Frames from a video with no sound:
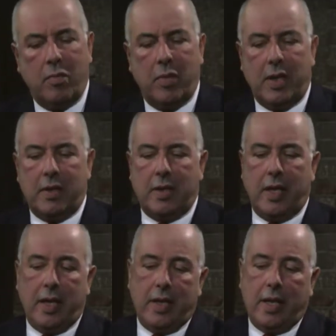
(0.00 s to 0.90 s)
But,
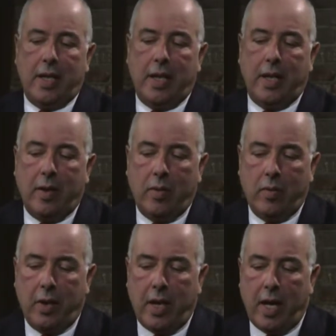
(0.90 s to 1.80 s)
and uh,
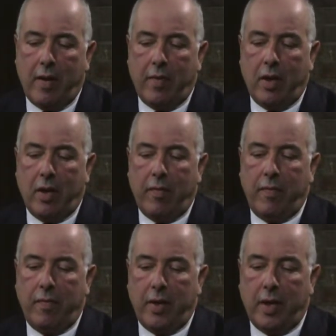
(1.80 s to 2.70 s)
we have a lot
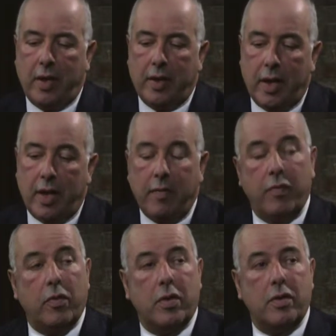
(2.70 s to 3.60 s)
of, uh, the Air
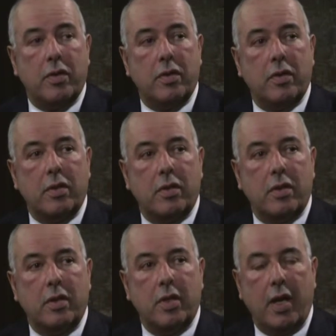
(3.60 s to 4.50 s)
Force is, is
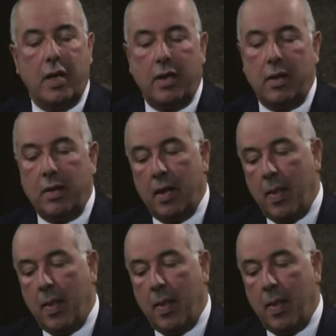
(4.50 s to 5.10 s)
gaining